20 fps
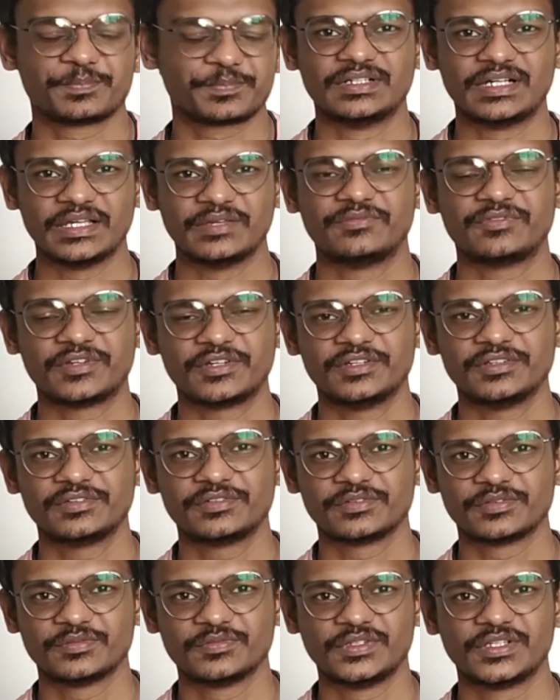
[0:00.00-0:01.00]
Hi
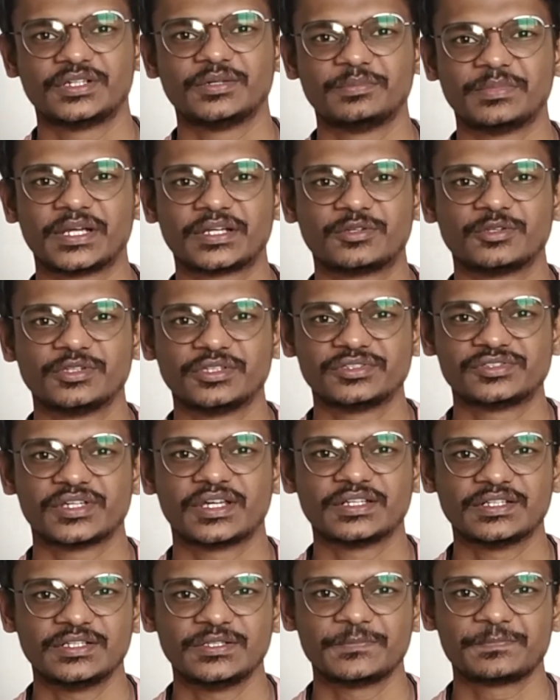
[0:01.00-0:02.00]
friends, welcome back to the
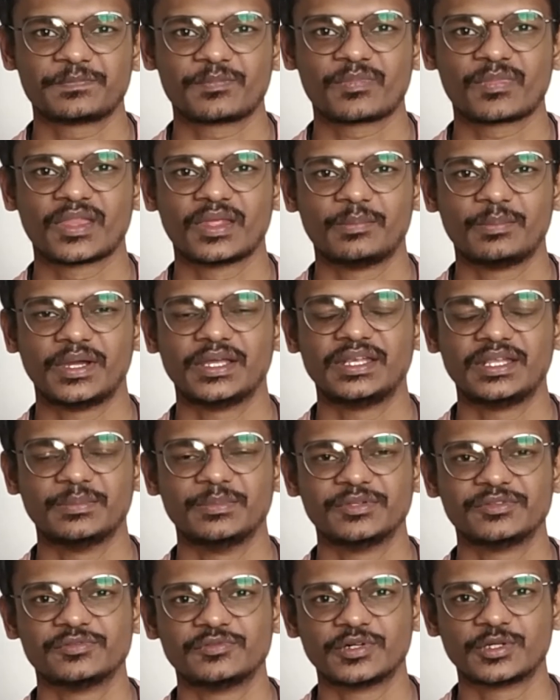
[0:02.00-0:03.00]
channel. My
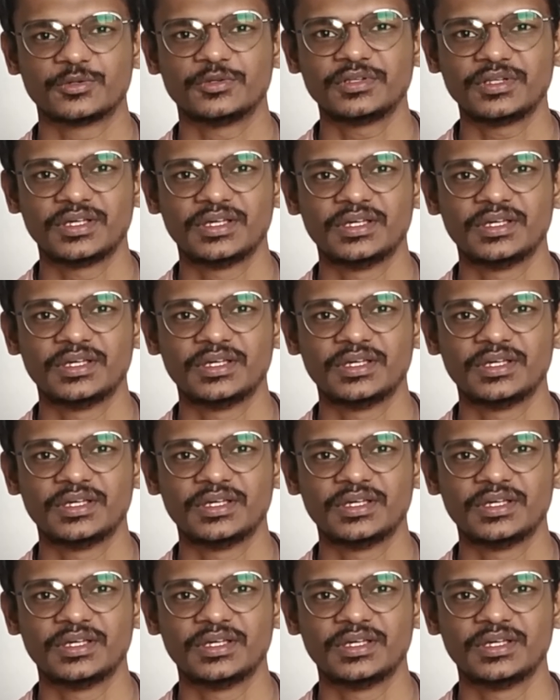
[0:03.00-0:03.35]
name is Varun